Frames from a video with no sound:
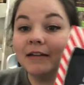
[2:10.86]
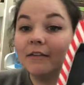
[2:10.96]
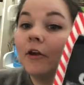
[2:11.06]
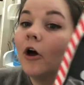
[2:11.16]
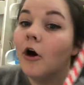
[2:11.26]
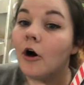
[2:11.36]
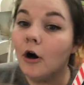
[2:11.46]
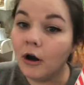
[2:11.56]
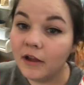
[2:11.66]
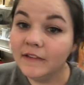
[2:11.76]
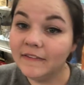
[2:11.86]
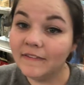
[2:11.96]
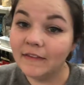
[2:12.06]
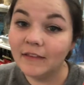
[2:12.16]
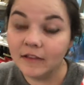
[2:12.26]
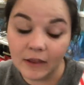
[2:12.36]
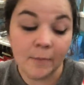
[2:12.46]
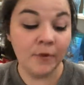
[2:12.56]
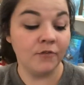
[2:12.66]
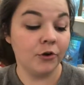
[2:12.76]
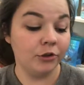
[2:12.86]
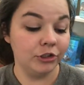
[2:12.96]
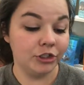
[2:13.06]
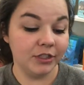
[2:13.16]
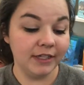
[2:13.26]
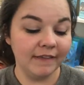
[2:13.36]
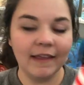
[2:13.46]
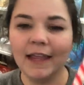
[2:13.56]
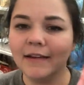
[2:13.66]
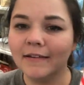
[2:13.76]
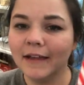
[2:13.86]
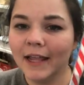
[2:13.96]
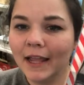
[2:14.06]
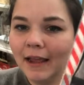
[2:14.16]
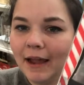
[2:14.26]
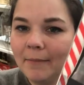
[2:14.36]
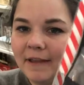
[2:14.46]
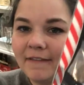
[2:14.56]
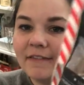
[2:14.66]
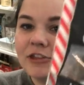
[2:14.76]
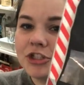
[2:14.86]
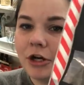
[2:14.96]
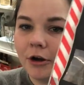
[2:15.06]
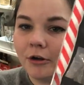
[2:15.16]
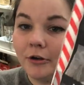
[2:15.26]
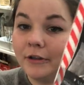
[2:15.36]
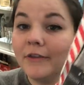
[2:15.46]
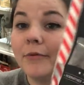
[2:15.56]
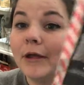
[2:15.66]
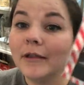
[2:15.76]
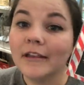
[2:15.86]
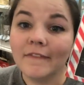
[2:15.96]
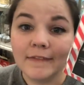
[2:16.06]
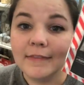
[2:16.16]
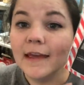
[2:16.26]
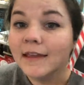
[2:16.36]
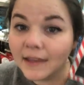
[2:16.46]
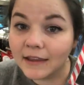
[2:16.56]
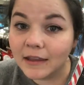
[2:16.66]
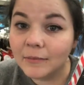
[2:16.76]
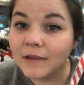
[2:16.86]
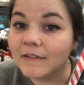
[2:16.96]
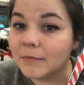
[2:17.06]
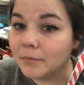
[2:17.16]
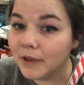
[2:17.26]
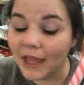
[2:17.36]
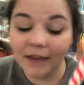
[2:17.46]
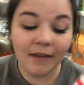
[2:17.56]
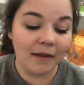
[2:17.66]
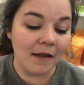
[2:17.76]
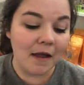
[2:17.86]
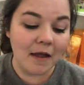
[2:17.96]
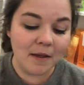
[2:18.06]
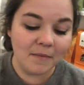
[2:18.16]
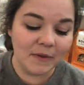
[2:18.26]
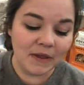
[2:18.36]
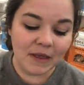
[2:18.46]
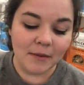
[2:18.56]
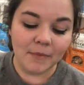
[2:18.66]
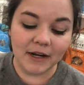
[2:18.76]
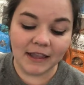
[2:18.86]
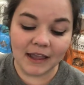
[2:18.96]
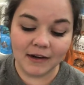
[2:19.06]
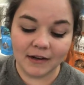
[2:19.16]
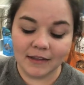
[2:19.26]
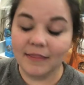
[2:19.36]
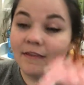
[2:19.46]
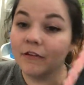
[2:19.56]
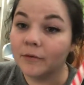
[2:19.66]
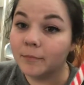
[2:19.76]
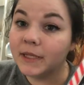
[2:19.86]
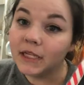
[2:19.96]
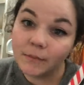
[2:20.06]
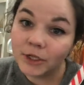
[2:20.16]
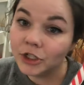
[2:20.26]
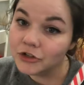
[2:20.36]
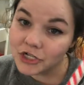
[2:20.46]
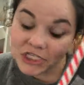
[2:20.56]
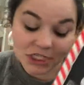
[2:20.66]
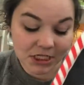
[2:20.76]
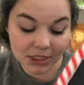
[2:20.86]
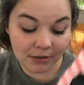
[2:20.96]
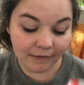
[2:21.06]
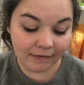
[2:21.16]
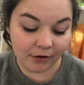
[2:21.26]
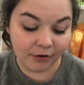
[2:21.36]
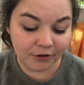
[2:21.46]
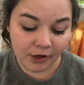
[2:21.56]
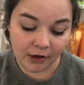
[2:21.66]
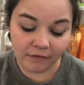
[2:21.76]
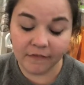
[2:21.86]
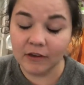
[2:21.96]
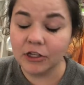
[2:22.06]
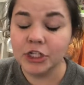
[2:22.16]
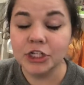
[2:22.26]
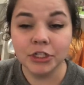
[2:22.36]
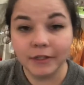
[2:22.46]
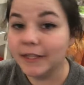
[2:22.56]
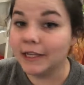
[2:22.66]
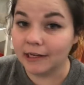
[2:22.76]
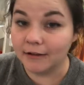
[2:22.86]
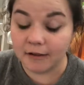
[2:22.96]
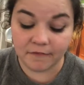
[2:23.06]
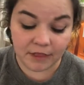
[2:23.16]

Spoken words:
is all that's in the lump of coal treats, and I'm guessing the charcoal is what gives it that kick and makes it black. But again, these are peanut butter treats too, so your dog's surely gonna love